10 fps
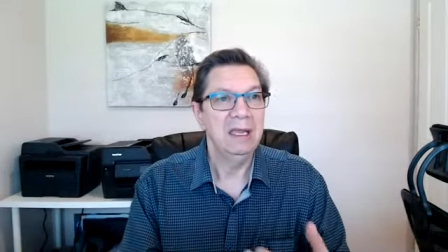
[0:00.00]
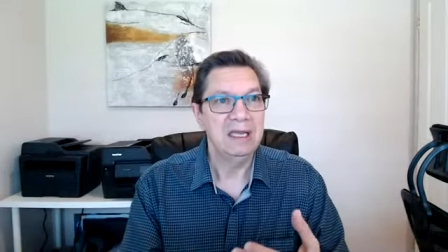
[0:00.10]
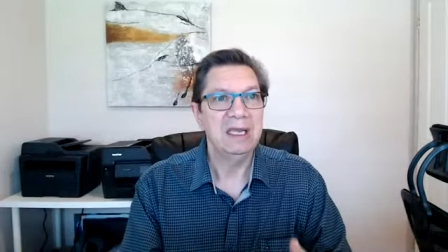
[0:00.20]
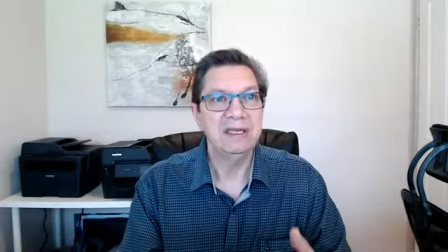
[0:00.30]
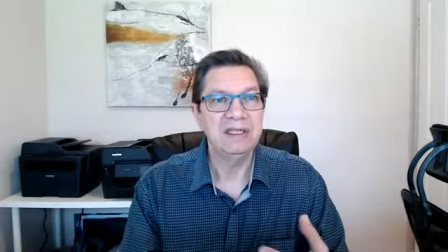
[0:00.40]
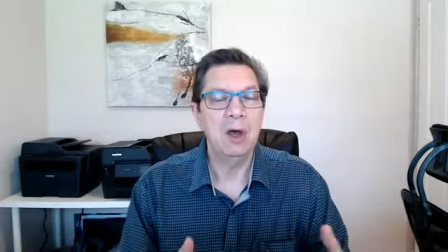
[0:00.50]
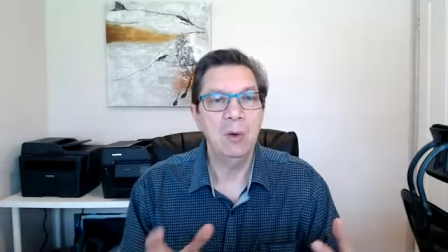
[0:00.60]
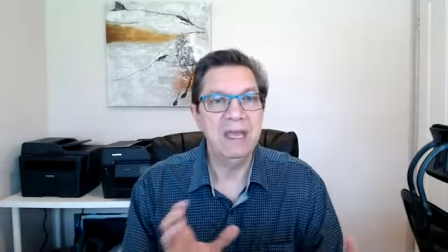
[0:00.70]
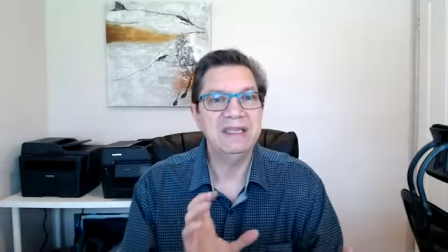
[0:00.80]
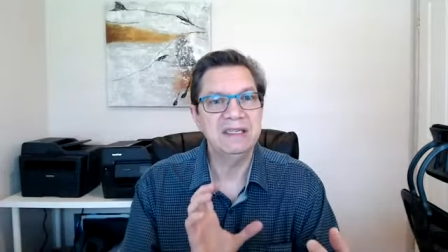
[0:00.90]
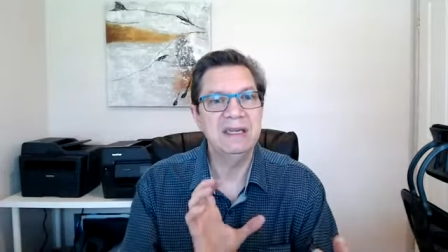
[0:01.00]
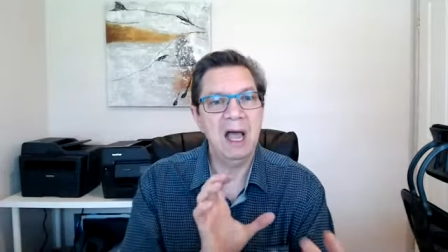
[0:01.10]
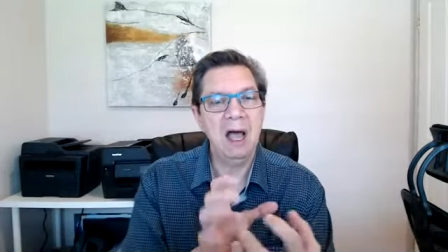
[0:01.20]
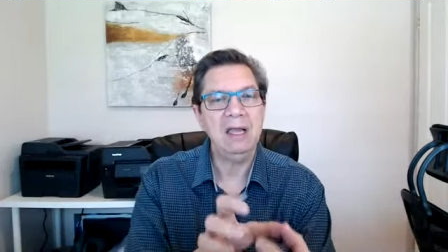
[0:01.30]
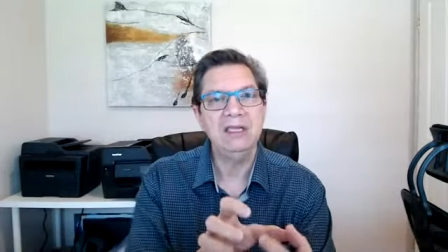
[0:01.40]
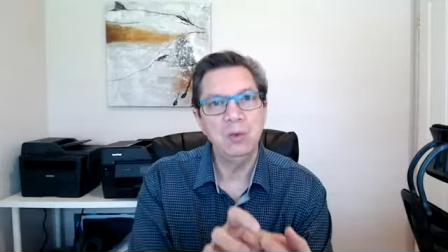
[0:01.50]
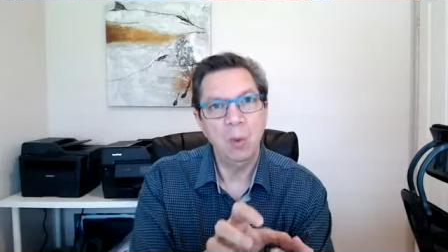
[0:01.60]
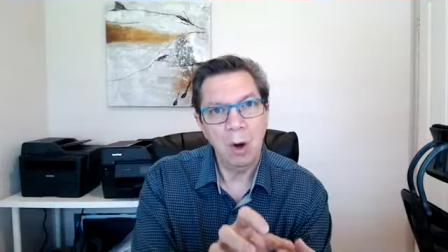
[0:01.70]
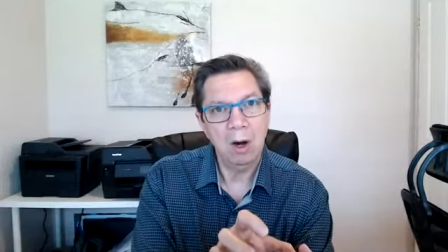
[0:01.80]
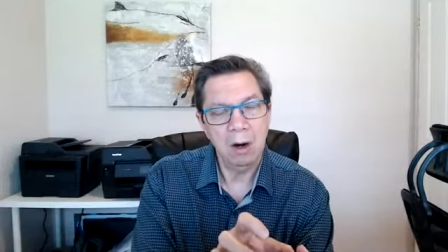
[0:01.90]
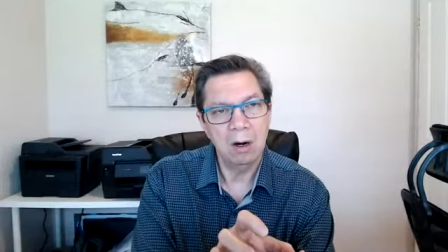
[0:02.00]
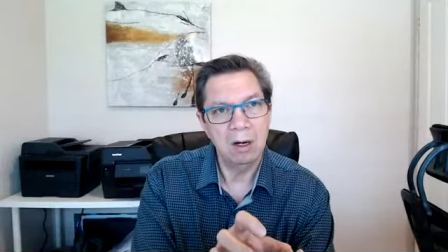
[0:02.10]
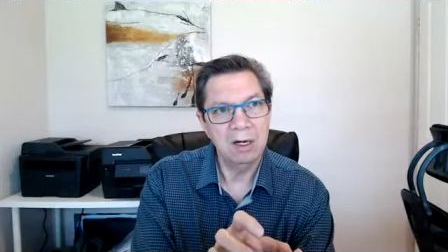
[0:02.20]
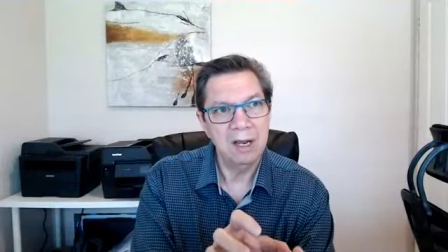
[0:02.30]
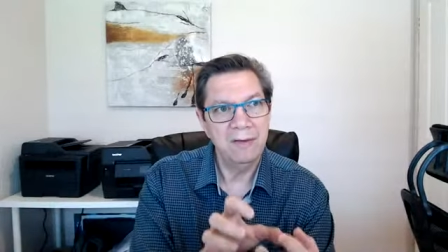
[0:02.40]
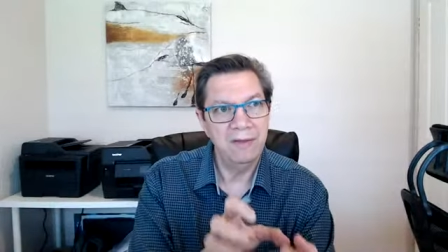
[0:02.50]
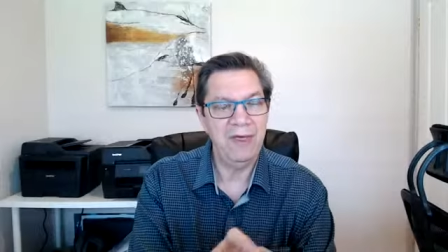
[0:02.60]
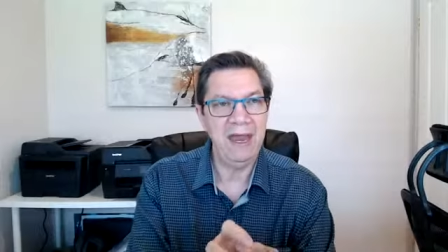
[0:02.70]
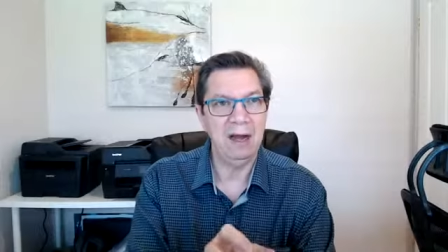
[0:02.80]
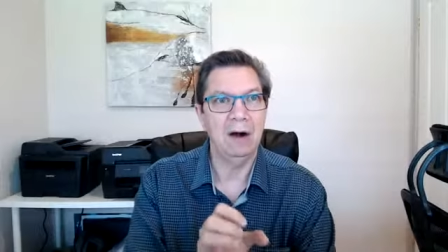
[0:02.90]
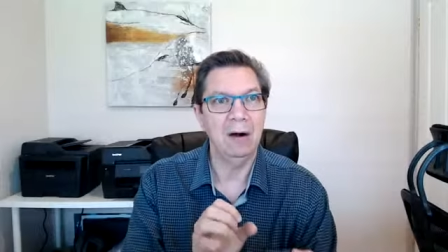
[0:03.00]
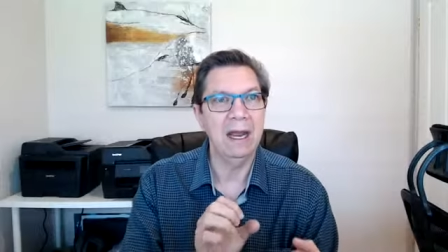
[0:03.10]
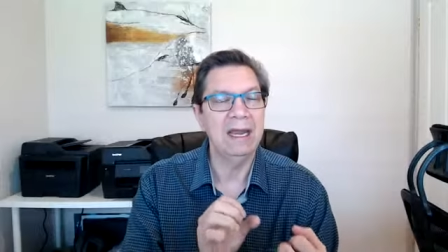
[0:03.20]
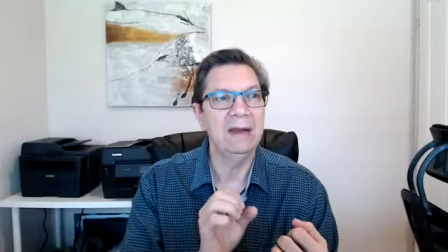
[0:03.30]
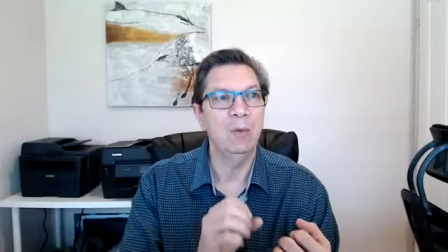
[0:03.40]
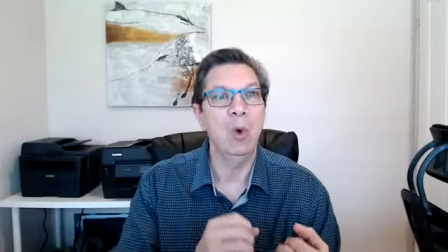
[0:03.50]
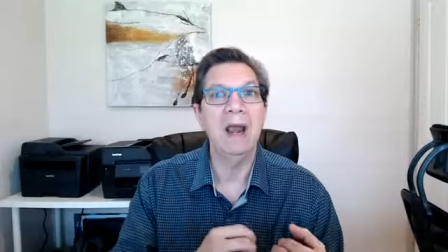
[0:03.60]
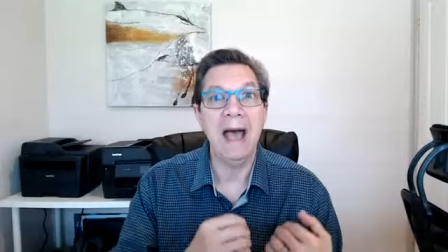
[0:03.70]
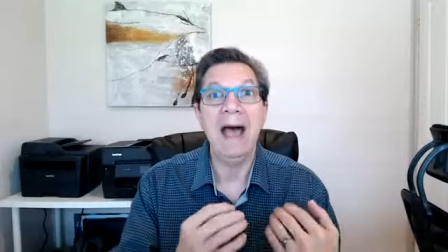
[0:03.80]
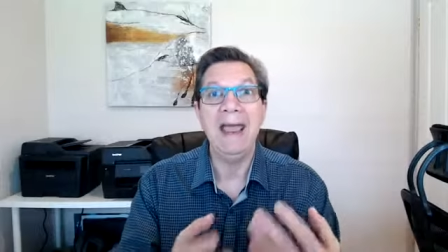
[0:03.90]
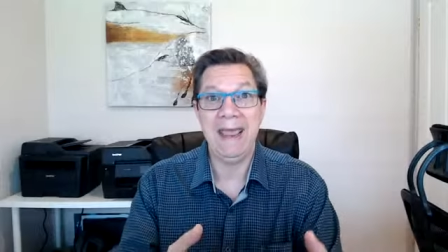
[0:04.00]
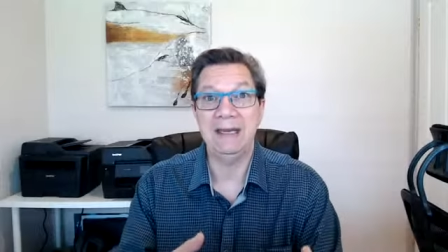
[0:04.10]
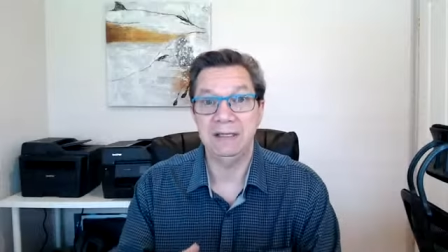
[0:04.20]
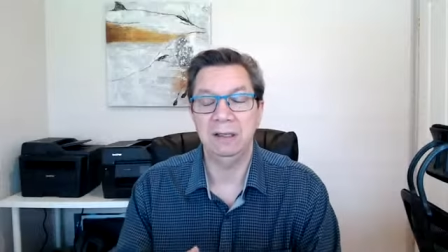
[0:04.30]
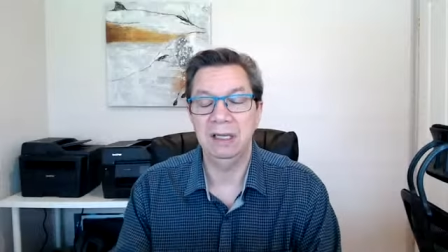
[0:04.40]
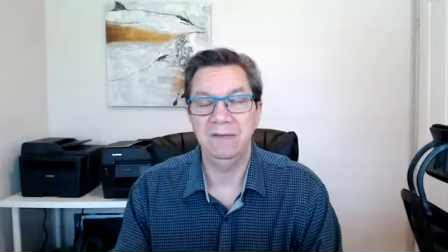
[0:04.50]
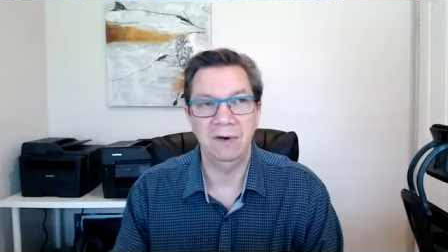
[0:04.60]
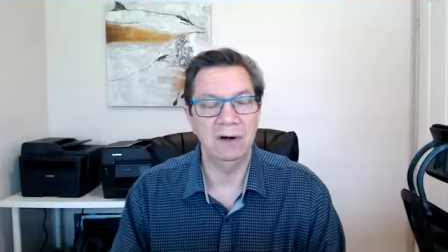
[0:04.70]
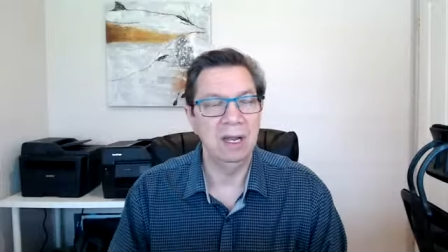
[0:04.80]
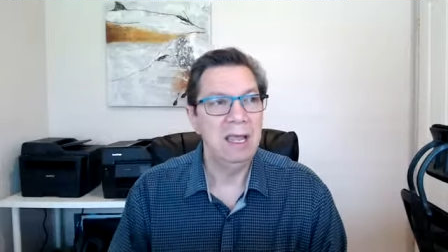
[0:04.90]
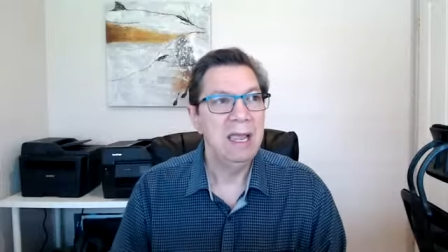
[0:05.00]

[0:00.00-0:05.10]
and so it's God's word there in what I had delivered.